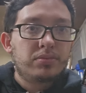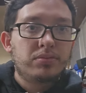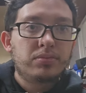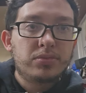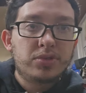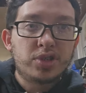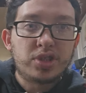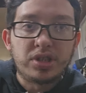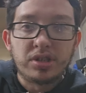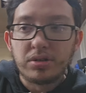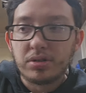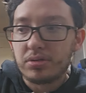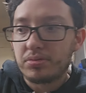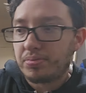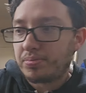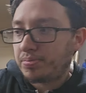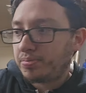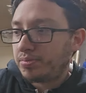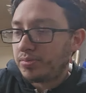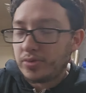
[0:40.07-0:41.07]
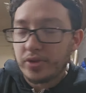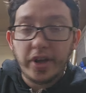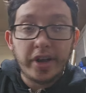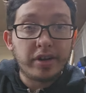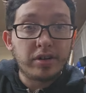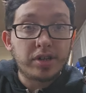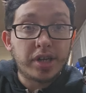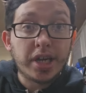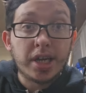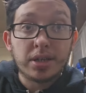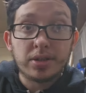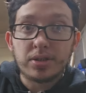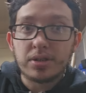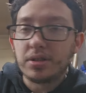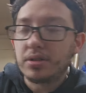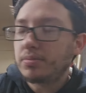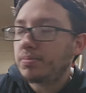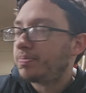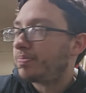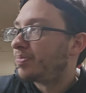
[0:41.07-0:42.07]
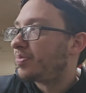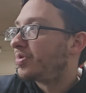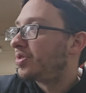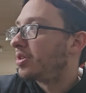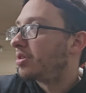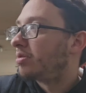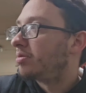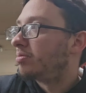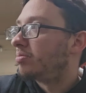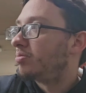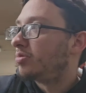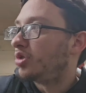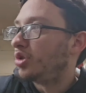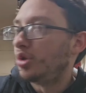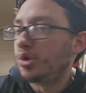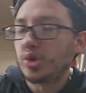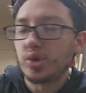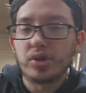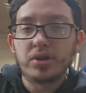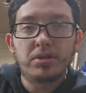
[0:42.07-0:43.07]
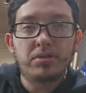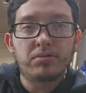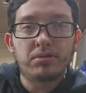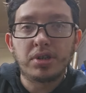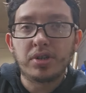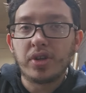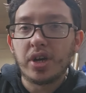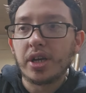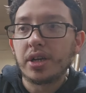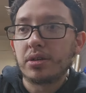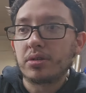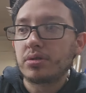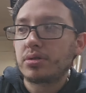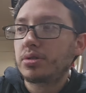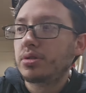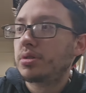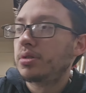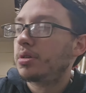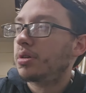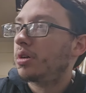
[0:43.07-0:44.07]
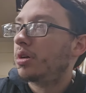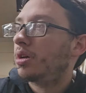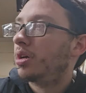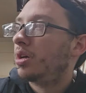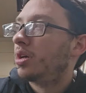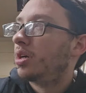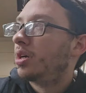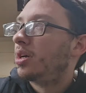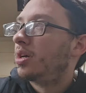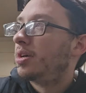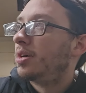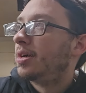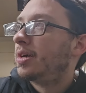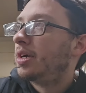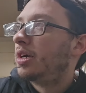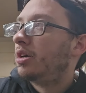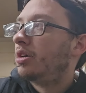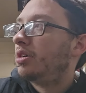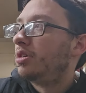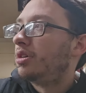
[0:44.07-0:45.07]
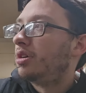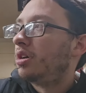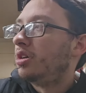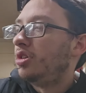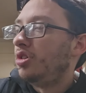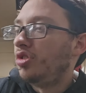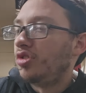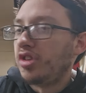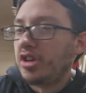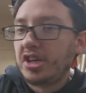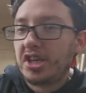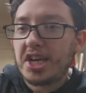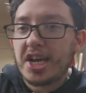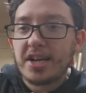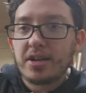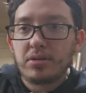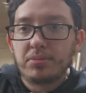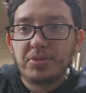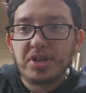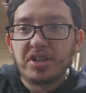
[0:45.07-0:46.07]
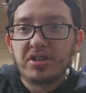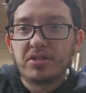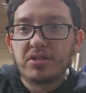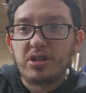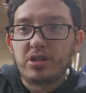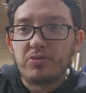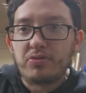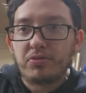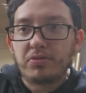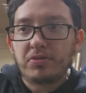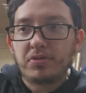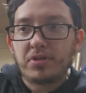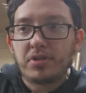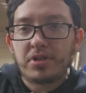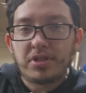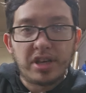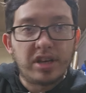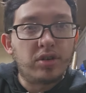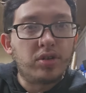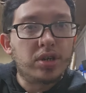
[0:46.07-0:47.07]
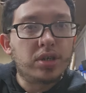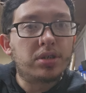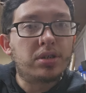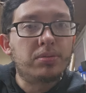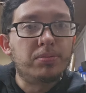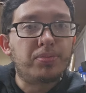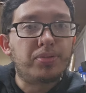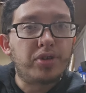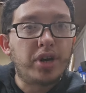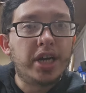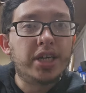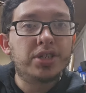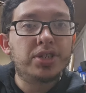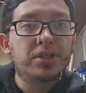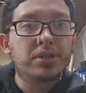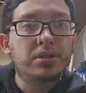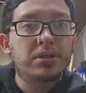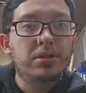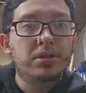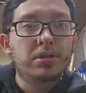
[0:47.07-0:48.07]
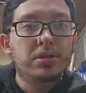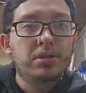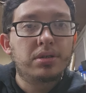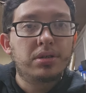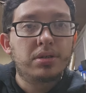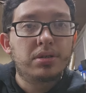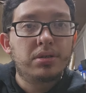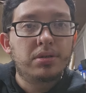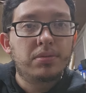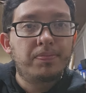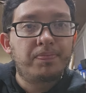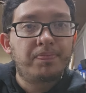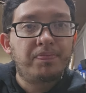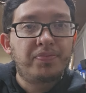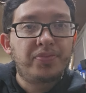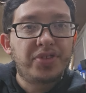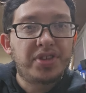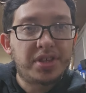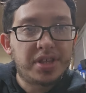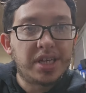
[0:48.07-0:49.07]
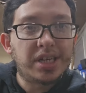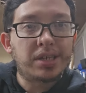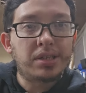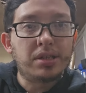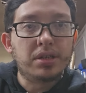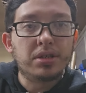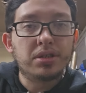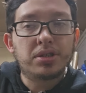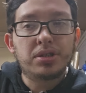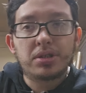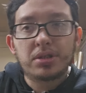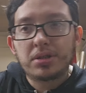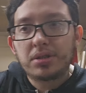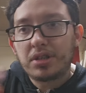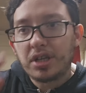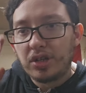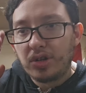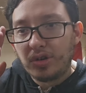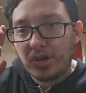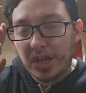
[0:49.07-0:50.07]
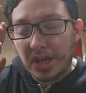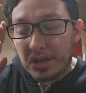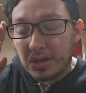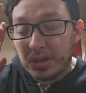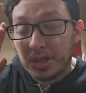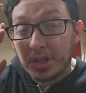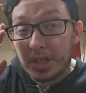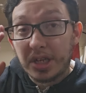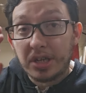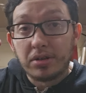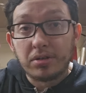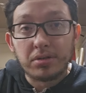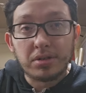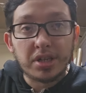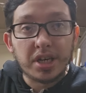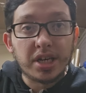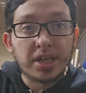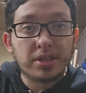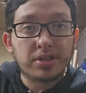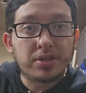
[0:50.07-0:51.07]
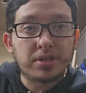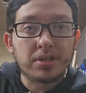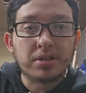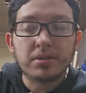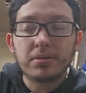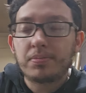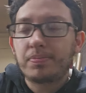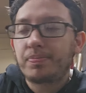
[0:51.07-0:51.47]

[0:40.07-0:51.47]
steel layer gasket, usually 3 layers. You can get them in a thinner compressed thickness than you can a standard gasket.